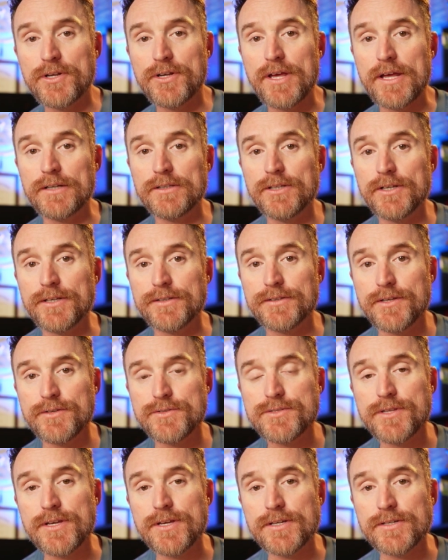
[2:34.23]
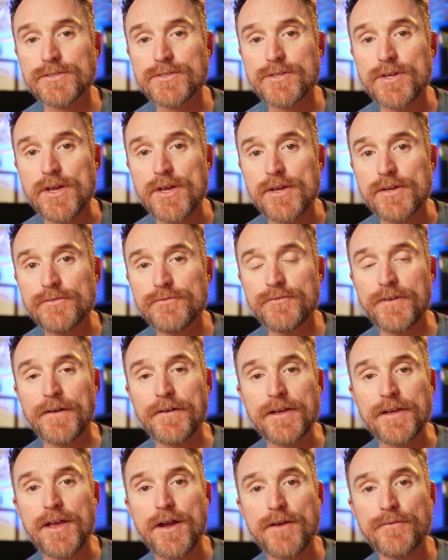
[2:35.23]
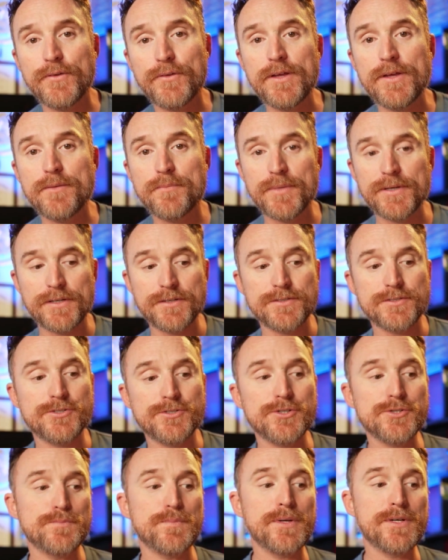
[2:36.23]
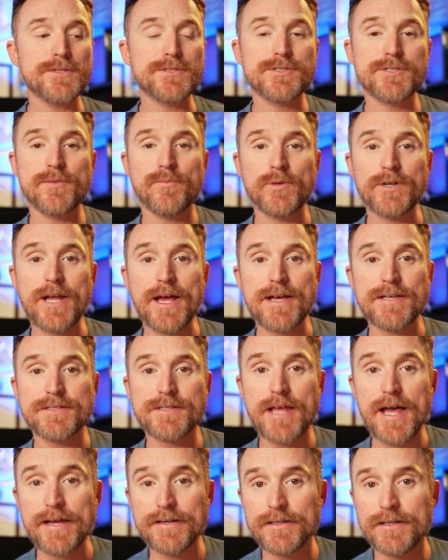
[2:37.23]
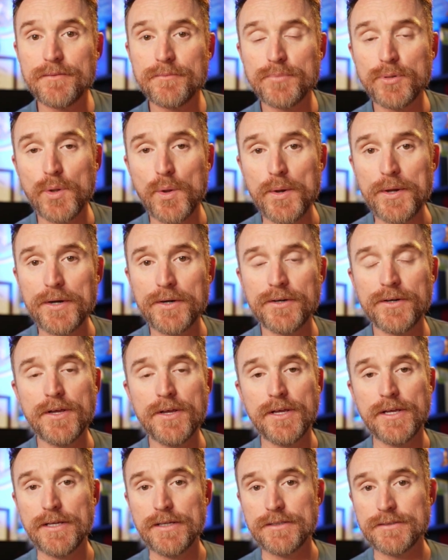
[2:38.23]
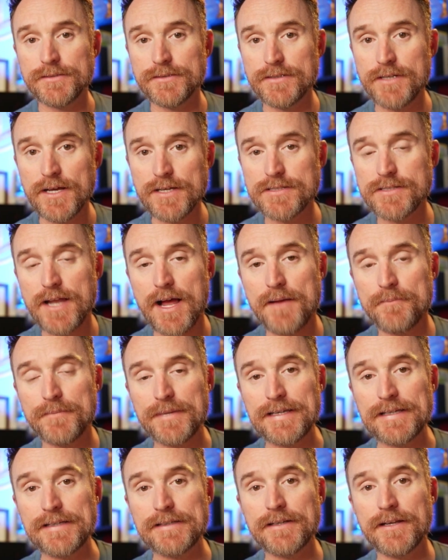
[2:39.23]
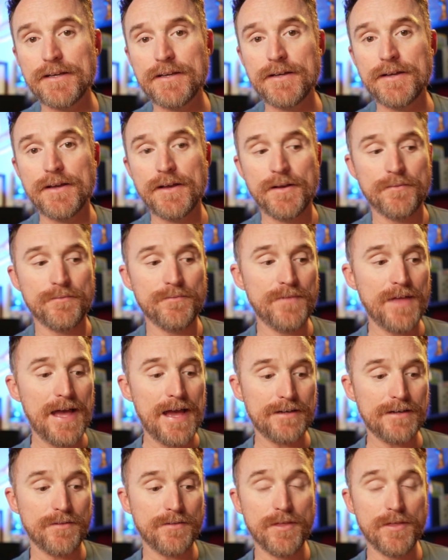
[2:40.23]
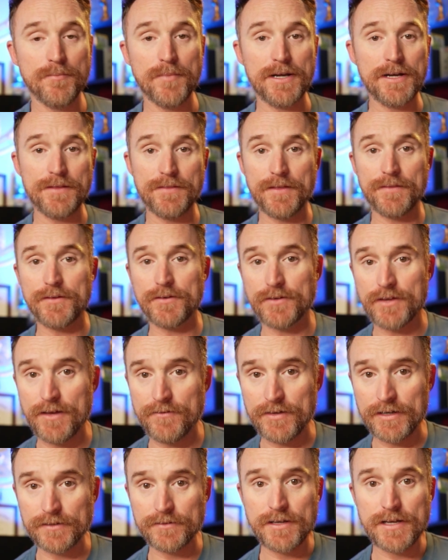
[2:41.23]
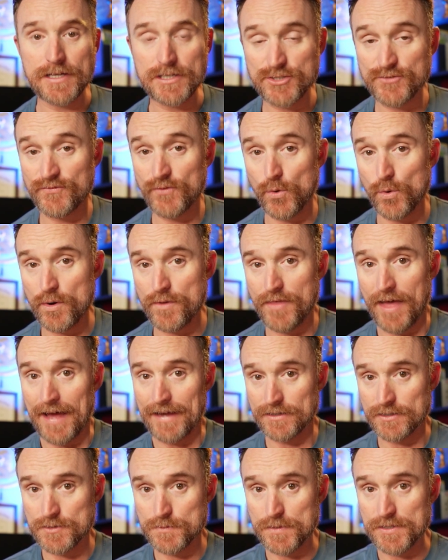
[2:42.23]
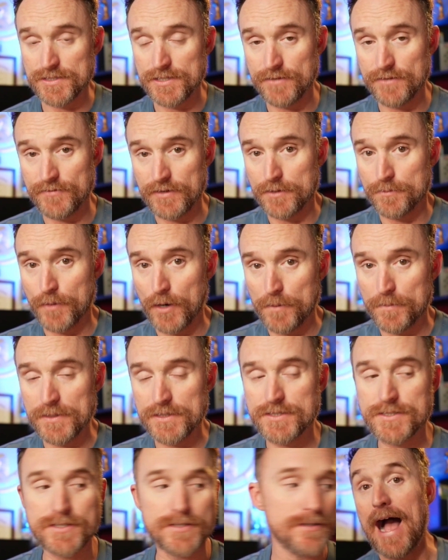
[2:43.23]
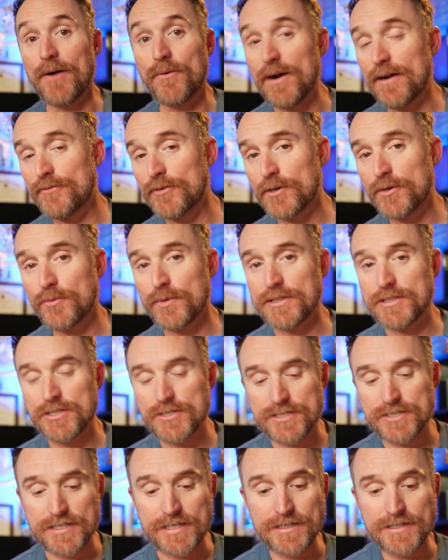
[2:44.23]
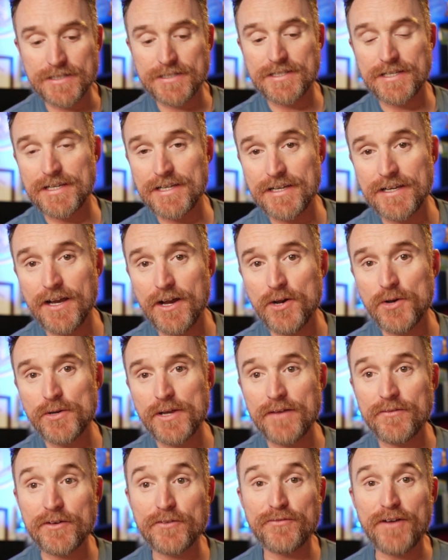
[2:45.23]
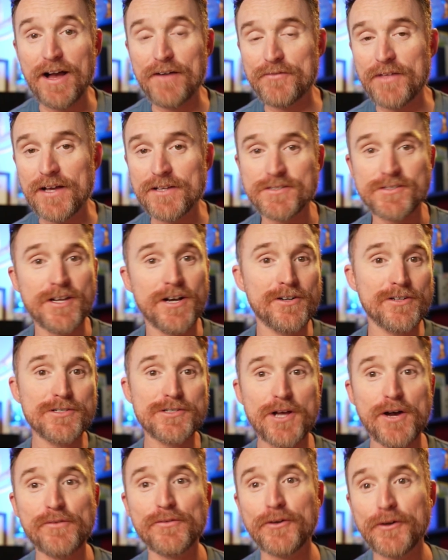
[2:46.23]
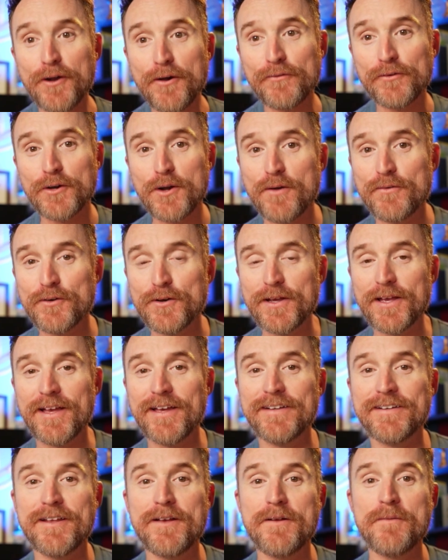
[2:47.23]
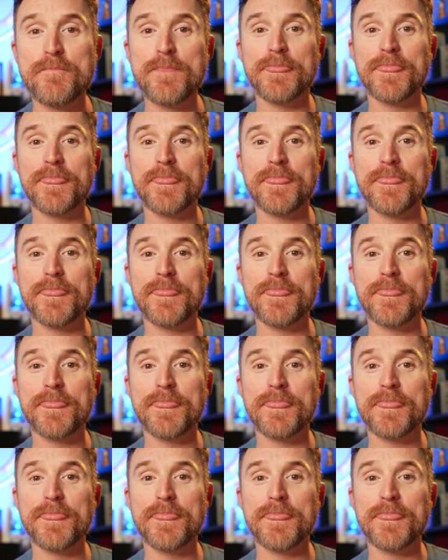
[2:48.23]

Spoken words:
you gotta look at those things very carefully, because just because someone has that employer does not mean that the money that they're giving is for that specific purpose. However, when you see the CEO giving $5,000 over and over and over again,